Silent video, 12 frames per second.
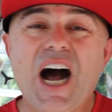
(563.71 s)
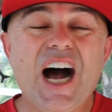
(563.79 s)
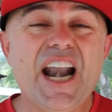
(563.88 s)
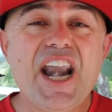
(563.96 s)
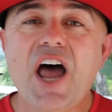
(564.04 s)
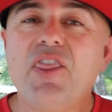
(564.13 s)

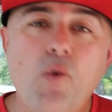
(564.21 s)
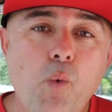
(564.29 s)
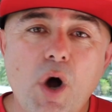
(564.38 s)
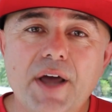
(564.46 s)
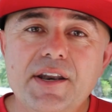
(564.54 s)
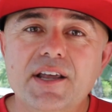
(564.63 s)
Another
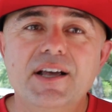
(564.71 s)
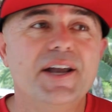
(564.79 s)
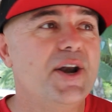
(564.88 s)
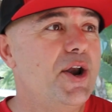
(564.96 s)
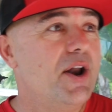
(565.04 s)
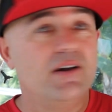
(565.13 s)
one
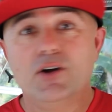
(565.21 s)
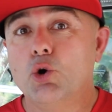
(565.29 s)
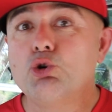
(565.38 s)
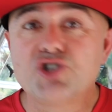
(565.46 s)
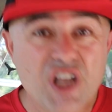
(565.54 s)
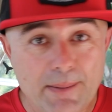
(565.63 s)

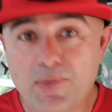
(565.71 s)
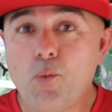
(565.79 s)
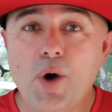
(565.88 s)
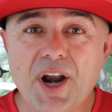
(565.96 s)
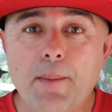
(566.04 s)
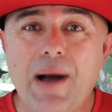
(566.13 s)
who's number
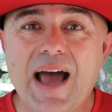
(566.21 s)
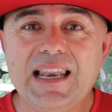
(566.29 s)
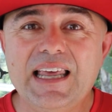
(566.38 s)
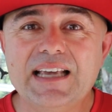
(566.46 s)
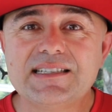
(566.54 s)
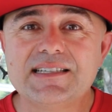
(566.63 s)
one on my
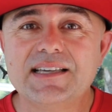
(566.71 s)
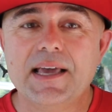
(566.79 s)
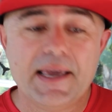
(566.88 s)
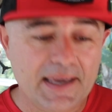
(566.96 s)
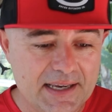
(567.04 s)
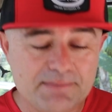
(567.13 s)
list
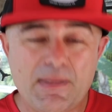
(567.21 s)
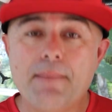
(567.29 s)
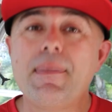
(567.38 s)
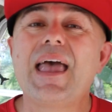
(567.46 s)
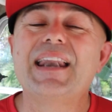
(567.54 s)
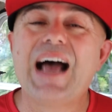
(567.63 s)
is my
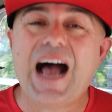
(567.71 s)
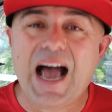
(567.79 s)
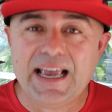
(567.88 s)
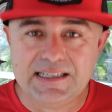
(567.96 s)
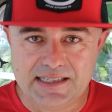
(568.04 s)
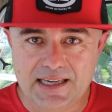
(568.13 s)
man
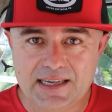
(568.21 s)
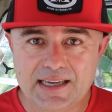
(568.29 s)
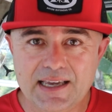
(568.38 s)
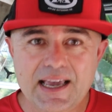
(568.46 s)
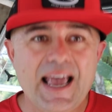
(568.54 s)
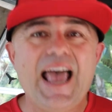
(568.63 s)
Isaac